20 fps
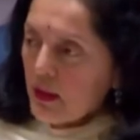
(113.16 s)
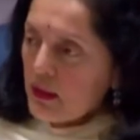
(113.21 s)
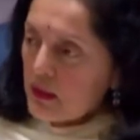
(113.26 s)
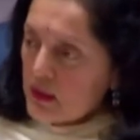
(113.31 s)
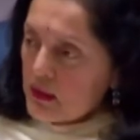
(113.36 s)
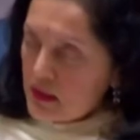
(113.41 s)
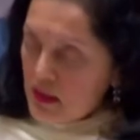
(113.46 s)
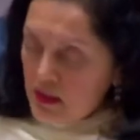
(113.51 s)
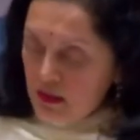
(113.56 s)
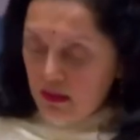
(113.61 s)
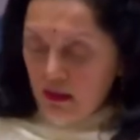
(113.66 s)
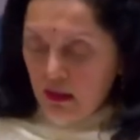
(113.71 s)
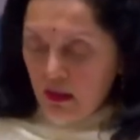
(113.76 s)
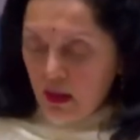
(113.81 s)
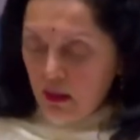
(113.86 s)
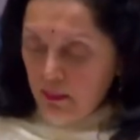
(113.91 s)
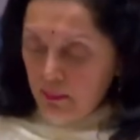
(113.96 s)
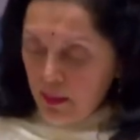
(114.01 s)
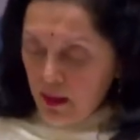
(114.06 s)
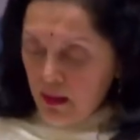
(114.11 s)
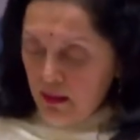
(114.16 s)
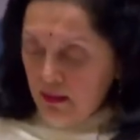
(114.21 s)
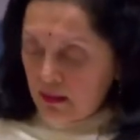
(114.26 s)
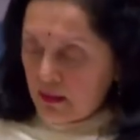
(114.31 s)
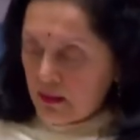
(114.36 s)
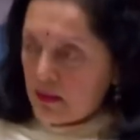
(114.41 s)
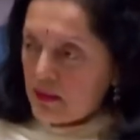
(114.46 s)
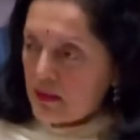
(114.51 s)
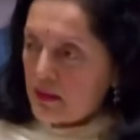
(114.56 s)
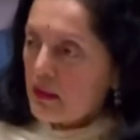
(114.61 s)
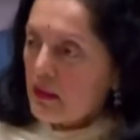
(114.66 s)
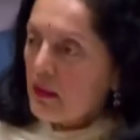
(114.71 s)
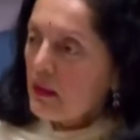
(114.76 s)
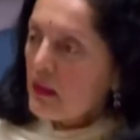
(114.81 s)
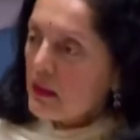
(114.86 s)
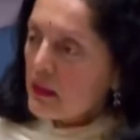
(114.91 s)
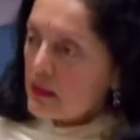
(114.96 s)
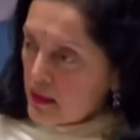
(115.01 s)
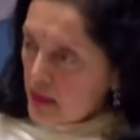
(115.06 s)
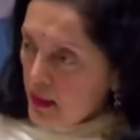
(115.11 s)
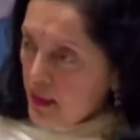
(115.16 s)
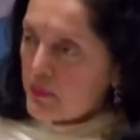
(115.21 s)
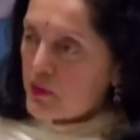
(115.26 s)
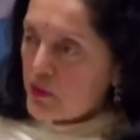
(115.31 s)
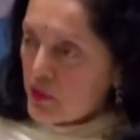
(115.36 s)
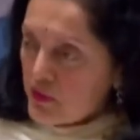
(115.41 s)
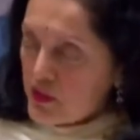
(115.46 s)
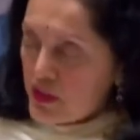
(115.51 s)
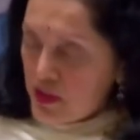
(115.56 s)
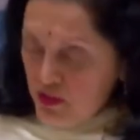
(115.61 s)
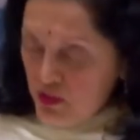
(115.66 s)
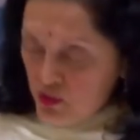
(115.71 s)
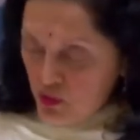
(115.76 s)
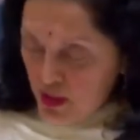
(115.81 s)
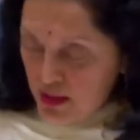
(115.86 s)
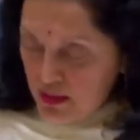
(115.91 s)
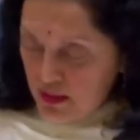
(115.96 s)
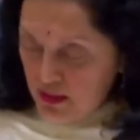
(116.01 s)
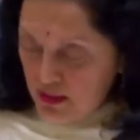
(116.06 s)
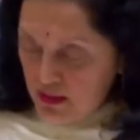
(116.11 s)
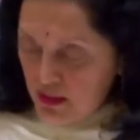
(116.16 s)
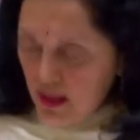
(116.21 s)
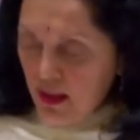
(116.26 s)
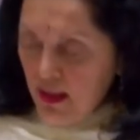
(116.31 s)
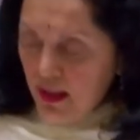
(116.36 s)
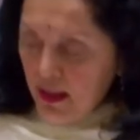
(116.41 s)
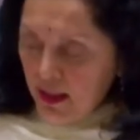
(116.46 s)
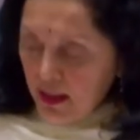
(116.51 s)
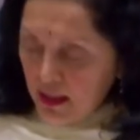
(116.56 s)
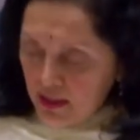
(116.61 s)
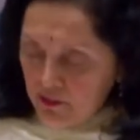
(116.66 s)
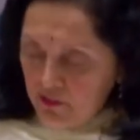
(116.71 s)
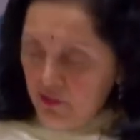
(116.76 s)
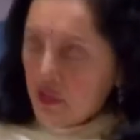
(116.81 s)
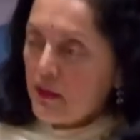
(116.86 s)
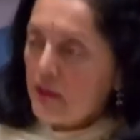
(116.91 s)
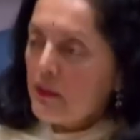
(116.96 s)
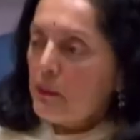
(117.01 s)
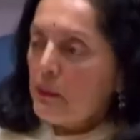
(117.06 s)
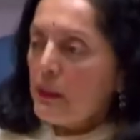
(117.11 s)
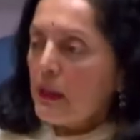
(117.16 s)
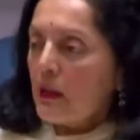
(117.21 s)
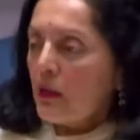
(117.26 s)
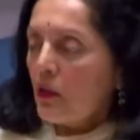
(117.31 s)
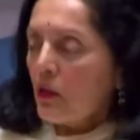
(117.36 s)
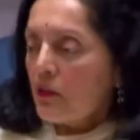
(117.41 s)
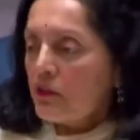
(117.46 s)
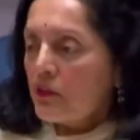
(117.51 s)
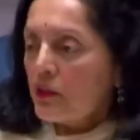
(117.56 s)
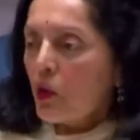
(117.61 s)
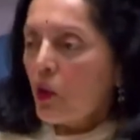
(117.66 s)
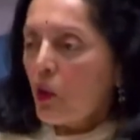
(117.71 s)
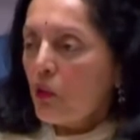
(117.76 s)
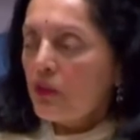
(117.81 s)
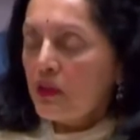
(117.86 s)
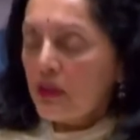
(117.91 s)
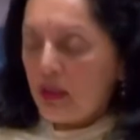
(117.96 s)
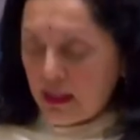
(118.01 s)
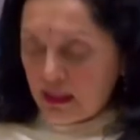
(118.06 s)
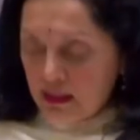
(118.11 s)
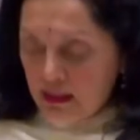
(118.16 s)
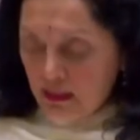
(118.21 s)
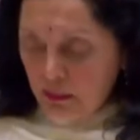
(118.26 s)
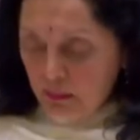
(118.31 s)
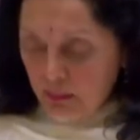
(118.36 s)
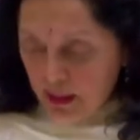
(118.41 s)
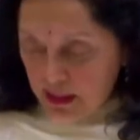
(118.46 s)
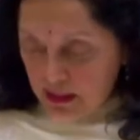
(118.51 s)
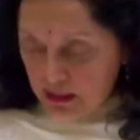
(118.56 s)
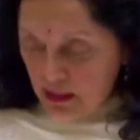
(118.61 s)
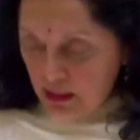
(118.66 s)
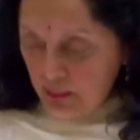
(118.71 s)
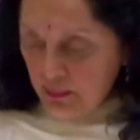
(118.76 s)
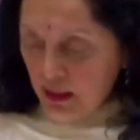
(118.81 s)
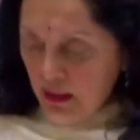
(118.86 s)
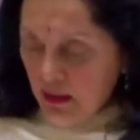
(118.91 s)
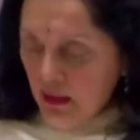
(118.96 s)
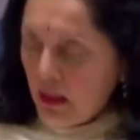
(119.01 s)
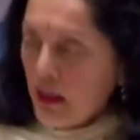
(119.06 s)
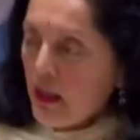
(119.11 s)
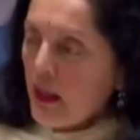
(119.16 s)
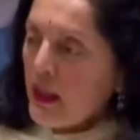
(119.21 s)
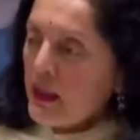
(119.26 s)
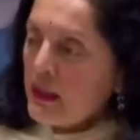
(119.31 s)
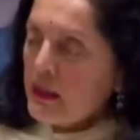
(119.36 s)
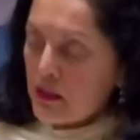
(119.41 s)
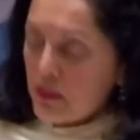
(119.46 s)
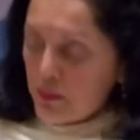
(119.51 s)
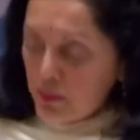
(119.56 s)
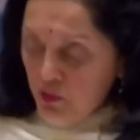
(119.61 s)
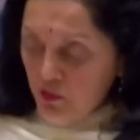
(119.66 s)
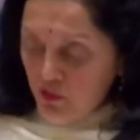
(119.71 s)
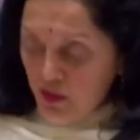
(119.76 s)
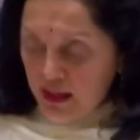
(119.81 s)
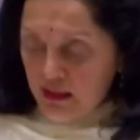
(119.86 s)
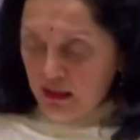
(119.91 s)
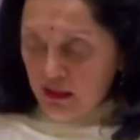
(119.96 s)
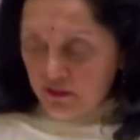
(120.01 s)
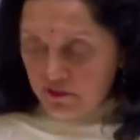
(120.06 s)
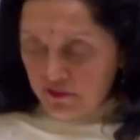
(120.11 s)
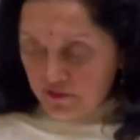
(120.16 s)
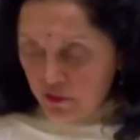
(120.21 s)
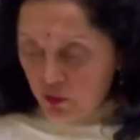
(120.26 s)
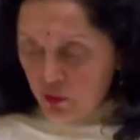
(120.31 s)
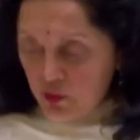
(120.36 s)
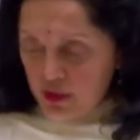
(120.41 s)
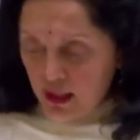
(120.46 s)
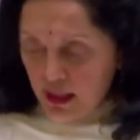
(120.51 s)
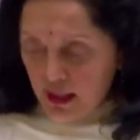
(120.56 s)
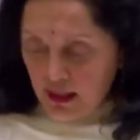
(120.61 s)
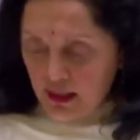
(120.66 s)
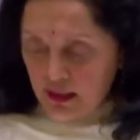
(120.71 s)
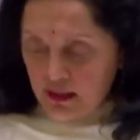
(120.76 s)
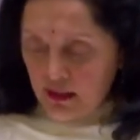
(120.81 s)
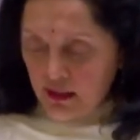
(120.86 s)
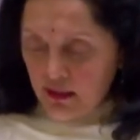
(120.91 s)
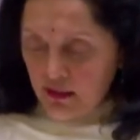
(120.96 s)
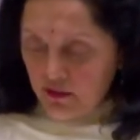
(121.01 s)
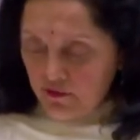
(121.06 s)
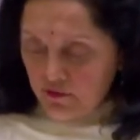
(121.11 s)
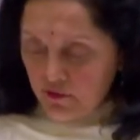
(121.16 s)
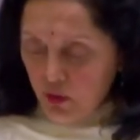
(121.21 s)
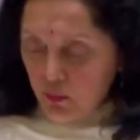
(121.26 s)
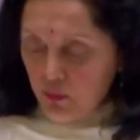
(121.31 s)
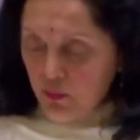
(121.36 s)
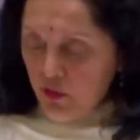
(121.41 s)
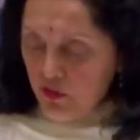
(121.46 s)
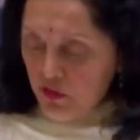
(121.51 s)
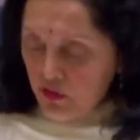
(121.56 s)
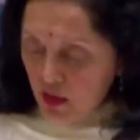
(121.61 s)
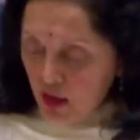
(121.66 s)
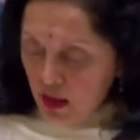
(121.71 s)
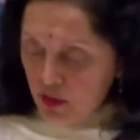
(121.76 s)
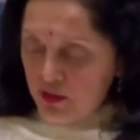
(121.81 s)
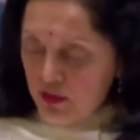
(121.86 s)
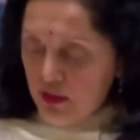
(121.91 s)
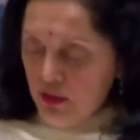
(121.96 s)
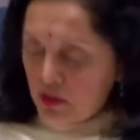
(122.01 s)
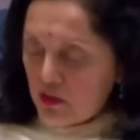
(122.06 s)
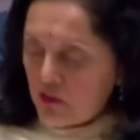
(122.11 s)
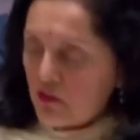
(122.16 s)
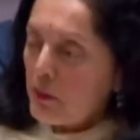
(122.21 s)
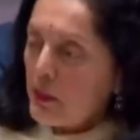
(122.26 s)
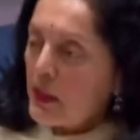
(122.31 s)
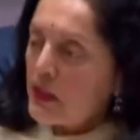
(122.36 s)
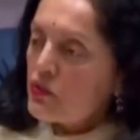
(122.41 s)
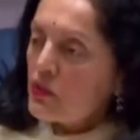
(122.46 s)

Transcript: in assisting our partners in times of distress. Even in the middle of the COVID 19 pandemic, India provided food aid in the form of thousands of